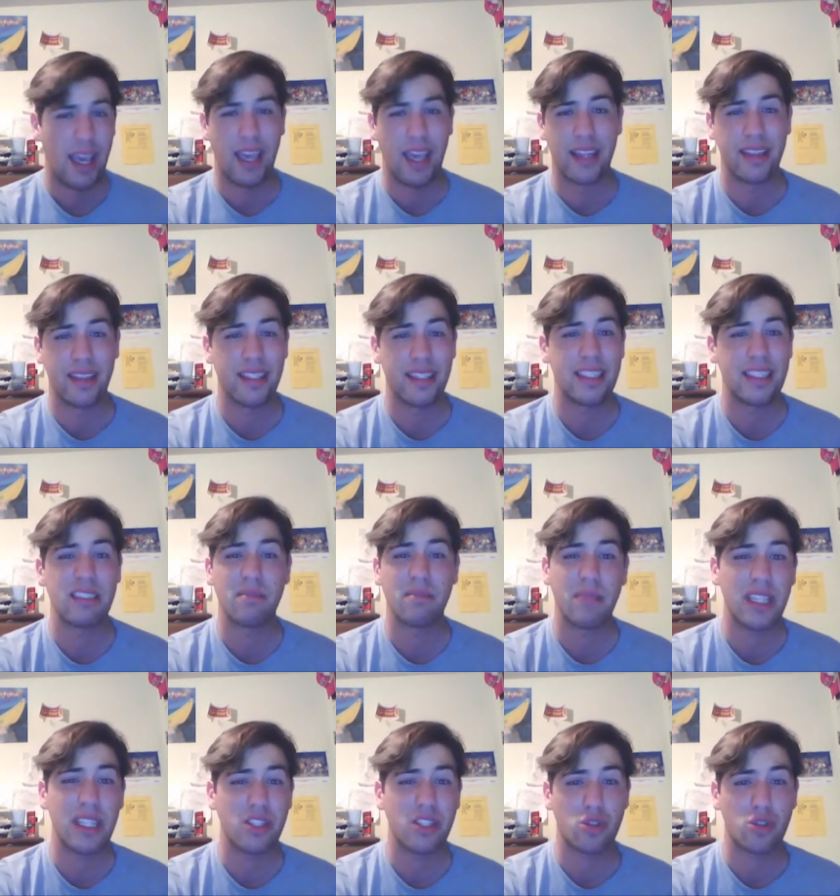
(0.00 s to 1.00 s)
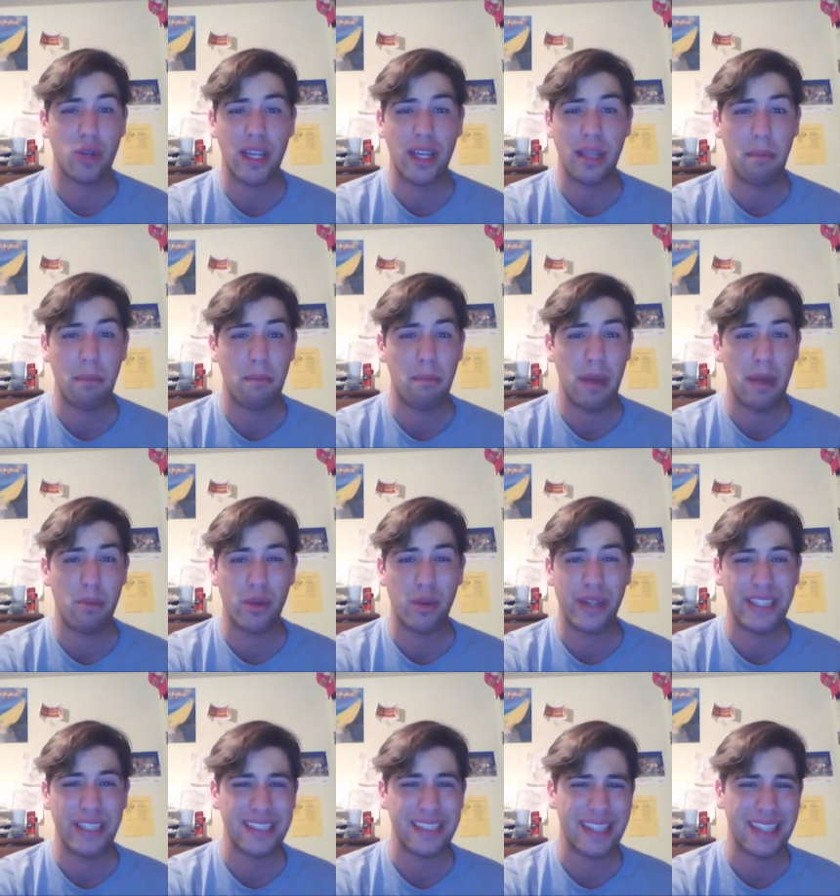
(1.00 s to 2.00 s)
and this is me trying to
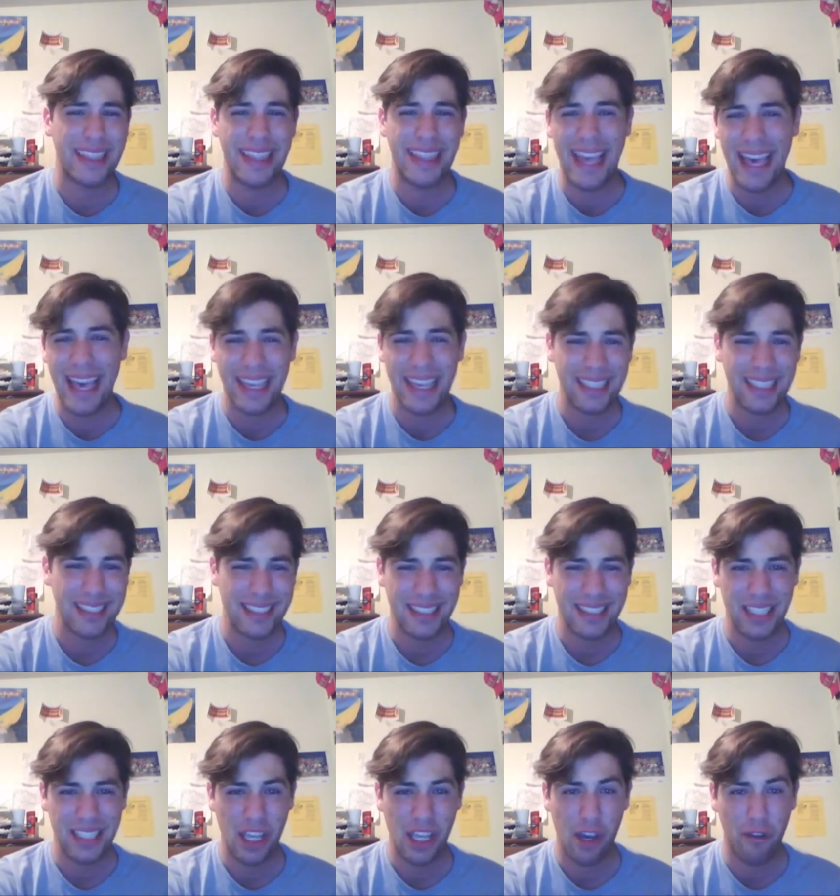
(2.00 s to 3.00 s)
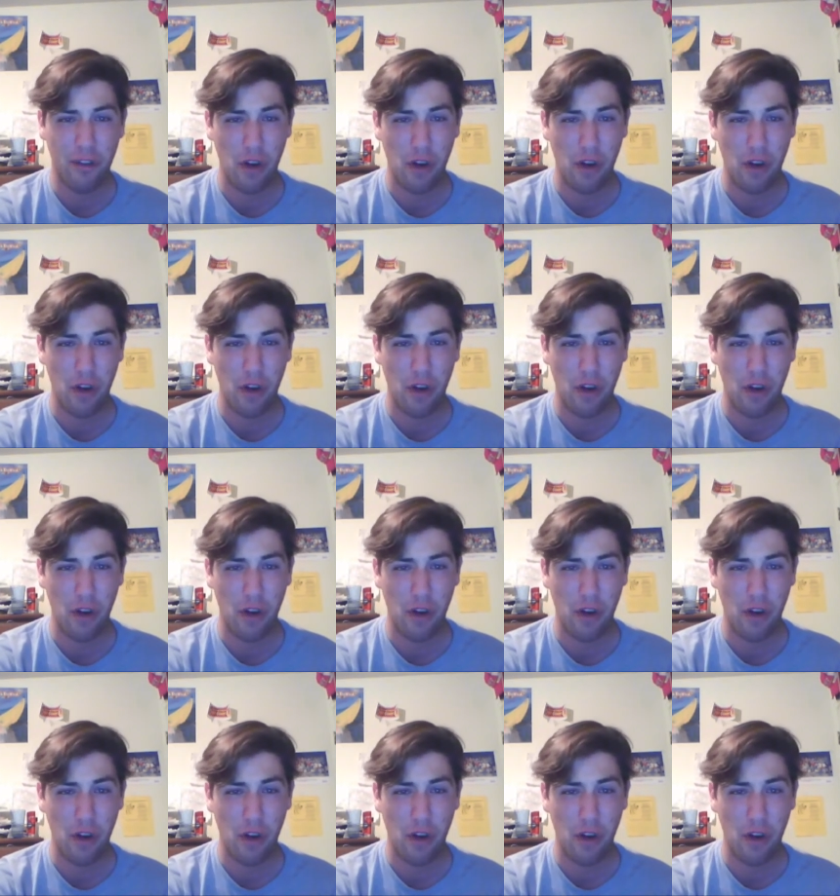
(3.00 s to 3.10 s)
memorize lines